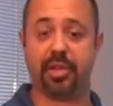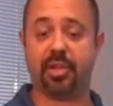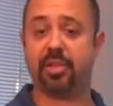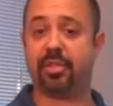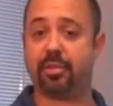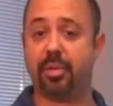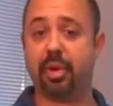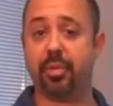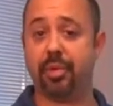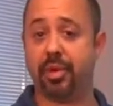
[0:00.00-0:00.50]

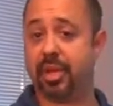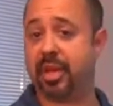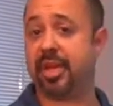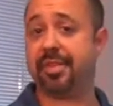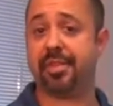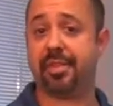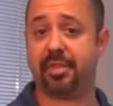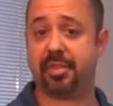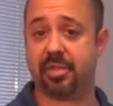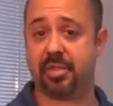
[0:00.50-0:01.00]
This way, when you
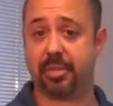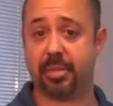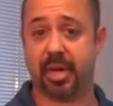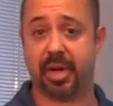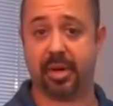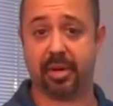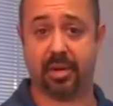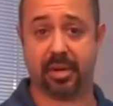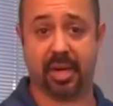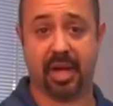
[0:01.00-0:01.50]
get the system
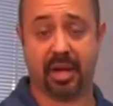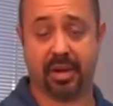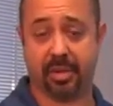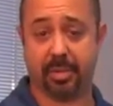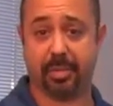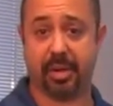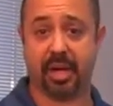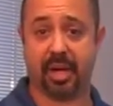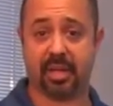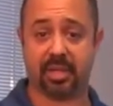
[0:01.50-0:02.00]
out, out of
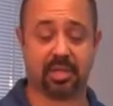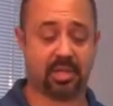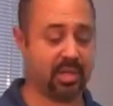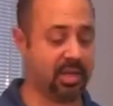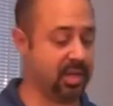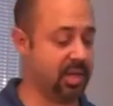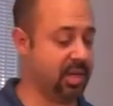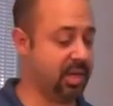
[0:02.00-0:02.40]
the box,